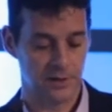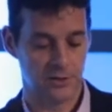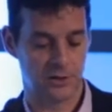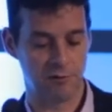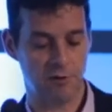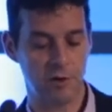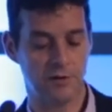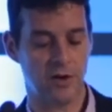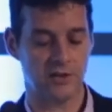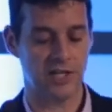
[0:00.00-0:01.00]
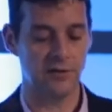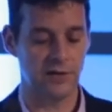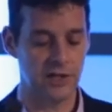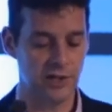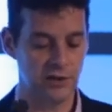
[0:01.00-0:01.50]
So the role of our
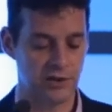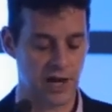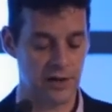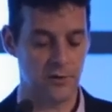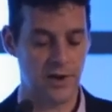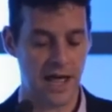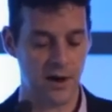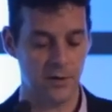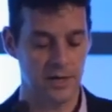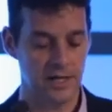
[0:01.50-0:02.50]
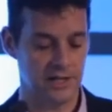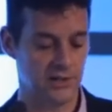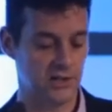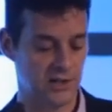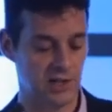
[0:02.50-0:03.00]
TV news channel now is
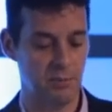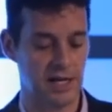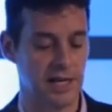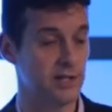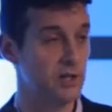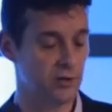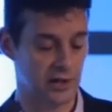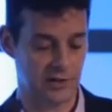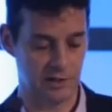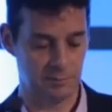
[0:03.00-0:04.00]
to stimulate interest in